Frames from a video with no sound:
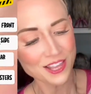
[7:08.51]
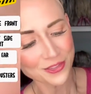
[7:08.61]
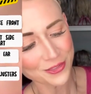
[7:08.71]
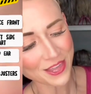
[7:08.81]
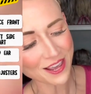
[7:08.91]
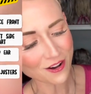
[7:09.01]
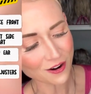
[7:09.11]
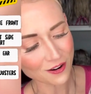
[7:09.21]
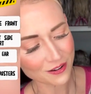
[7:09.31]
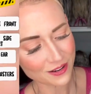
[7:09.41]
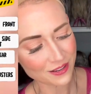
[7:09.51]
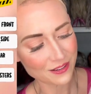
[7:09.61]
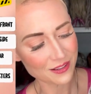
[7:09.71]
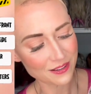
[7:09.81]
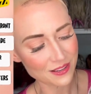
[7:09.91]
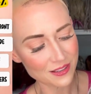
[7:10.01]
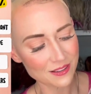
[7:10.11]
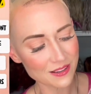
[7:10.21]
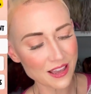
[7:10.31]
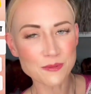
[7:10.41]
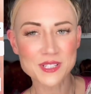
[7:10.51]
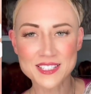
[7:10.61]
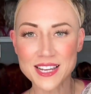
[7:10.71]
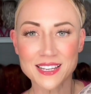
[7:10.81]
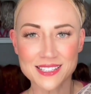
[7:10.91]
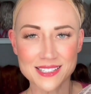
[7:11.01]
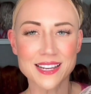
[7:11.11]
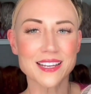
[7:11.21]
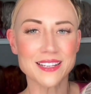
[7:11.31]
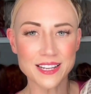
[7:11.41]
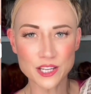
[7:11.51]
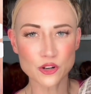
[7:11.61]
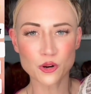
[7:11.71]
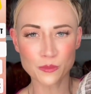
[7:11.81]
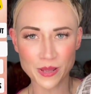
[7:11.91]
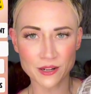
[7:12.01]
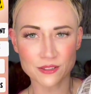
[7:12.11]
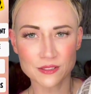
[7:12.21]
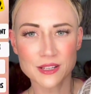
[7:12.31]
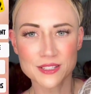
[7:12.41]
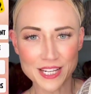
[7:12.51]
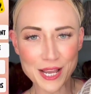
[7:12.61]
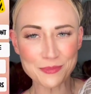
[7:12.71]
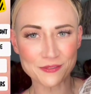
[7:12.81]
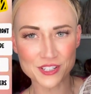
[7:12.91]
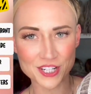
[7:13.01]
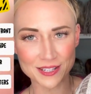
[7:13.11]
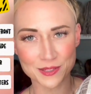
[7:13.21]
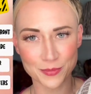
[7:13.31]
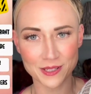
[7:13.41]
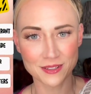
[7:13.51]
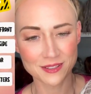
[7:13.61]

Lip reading: They are, I would say it's like an incremental type of adjustment